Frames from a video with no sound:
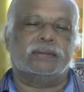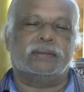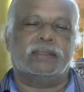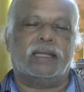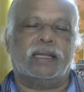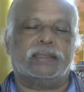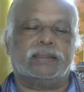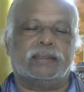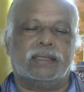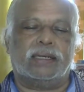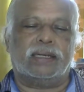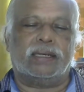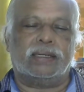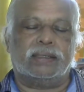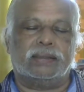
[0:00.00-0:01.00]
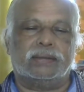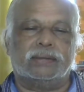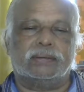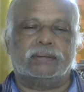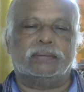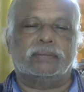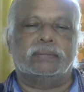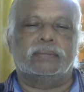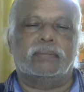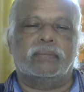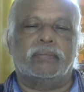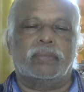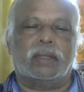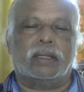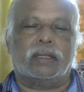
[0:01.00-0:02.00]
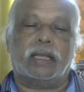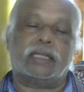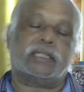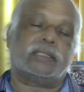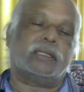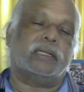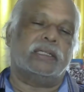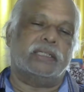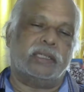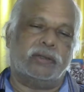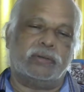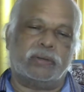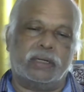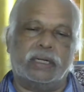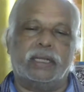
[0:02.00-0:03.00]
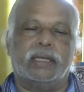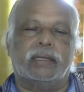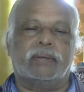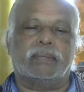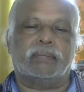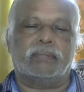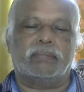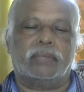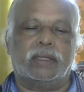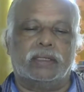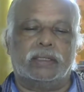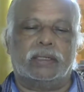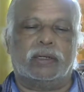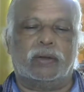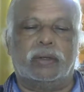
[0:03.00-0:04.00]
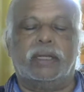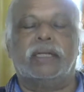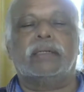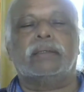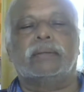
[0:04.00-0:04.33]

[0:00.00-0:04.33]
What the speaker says: That extensive reading is required.